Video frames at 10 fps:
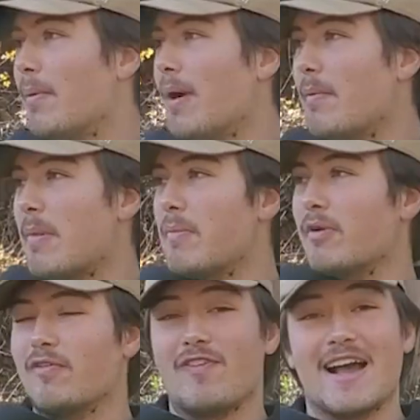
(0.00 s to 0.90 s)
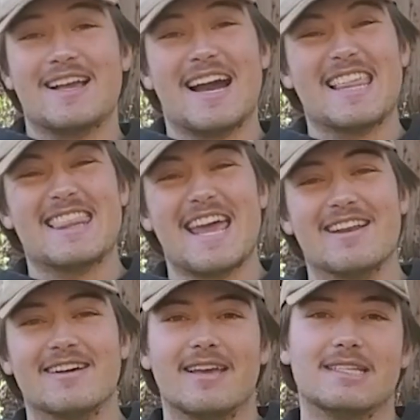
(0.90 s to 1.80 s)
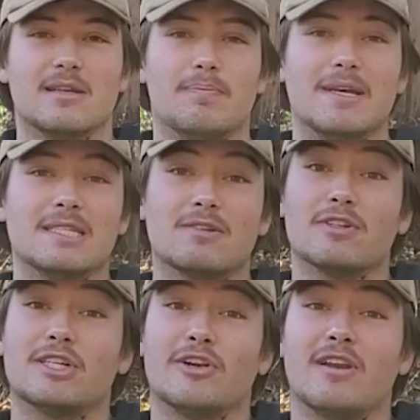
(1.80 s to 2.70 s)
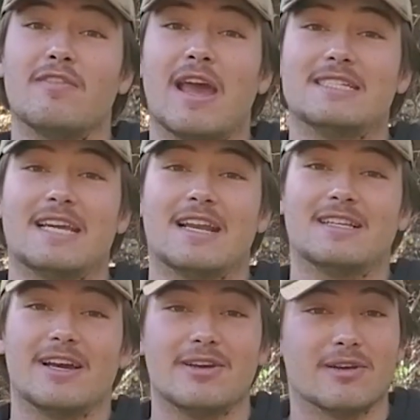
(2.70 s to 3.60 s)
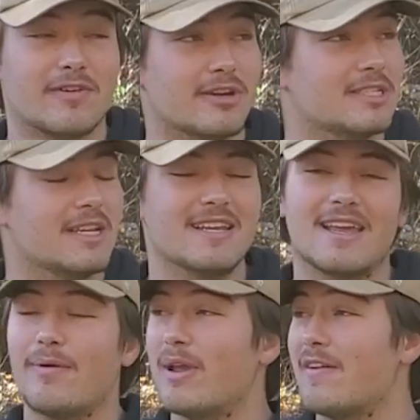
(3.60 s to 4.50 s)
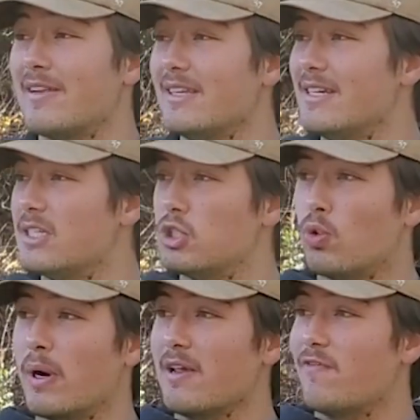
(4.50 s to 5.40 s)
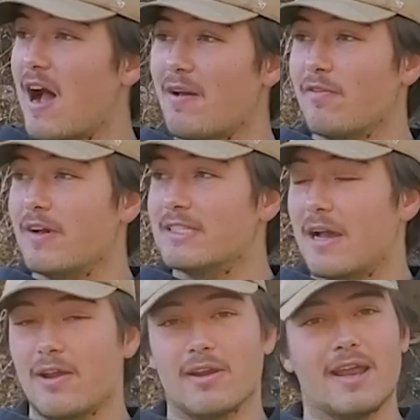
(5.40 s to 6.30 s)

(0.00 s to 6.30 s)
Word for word: a, I'm a member of Phi Chi Theta. It's a business fraternity at Santa Clara University, and we have at least twenty-five of us out here